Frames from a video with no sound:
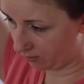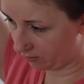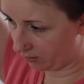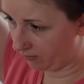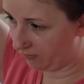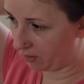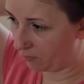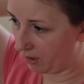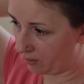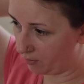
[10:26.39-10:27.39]
if your
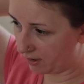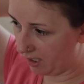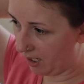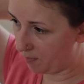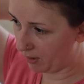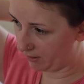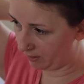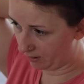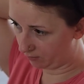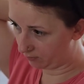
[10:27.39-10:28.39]
weight goes up and
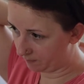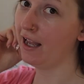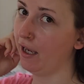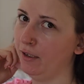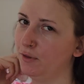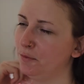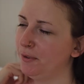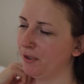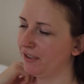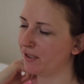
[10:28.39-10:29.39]
down. I will be
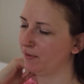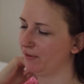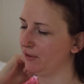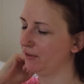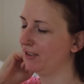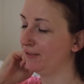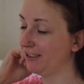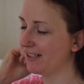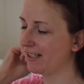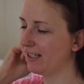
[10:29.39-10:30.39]
honest with you, it
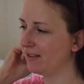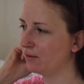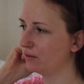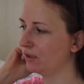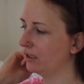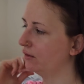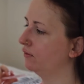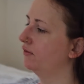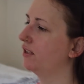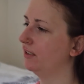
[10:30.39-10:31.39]
feels nice to get to
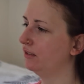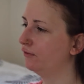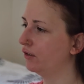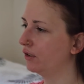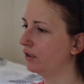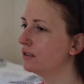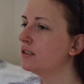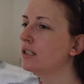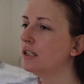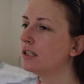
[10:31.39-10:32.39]
74,
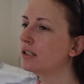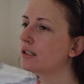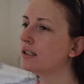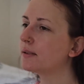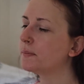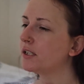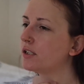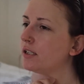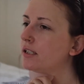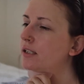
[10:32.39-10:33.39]

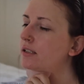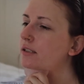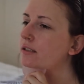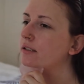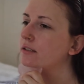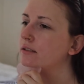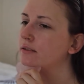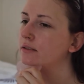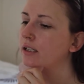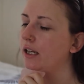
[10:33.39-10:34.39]
especially that
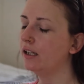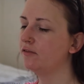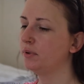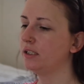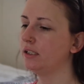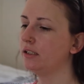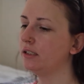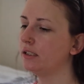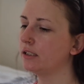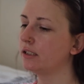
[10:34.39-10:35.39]
I have been
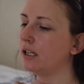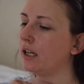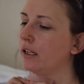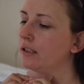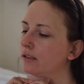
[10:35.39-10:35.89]
eating like